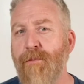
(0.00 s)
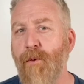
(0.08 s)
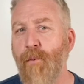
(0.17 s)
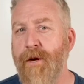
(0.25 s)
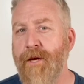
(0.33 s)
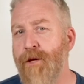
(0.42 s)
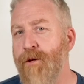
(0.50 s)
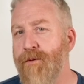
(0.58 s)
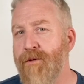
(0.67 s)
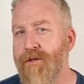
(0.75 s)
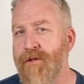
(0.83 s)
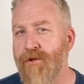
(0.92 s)
that we
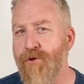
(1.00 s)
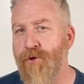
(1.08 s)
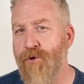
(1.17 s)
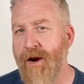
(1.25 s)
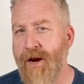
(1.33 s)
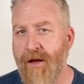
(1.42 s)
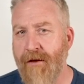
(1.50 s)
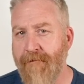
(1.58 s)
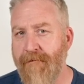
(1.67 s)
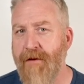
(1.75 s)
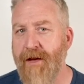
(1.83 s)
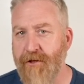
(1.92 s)
use to trick
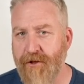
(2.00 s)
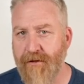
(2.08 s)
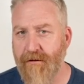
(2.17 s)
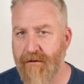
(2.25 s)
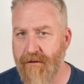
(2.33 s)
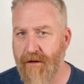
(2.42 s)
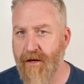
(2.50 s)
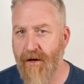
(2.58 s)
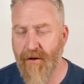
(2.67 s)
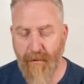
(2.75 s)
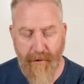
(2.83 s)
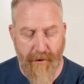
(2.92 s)
fish. It's the
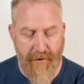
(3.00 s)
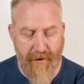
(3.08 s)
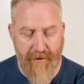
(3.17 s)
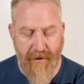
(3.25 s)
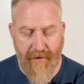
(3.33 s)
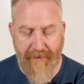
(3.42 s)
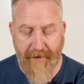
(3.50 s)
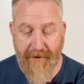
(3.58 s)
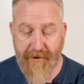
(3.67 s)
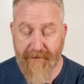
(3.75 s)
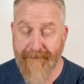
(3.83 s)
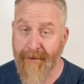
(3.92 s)
gear that we use to trick
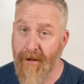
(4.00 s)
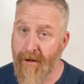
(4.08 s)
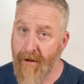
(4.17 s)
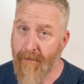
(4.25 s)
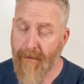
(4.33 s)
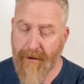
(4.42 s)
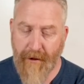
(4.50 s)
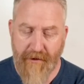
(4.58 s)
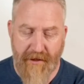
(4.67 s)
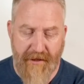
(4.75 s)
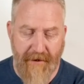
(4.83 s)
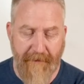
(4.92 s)
fish. But there's
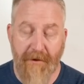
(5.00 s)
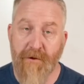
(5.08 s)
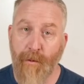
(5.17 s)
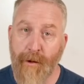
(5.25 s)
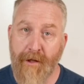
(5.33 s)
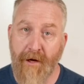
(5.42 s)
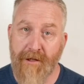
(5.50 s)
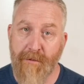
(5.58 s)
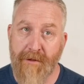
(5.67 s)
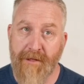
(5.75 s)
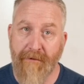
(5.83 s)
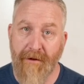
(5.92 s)
a difference when we talk
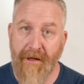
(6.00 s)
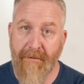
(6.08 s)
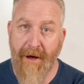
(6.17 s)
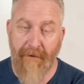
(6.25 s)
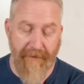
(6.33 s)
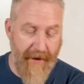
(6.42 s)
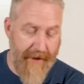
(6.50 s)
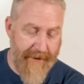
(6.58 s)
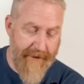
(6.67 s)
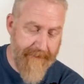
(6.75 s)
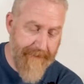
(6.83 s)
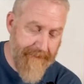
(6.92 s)
specifically about flies.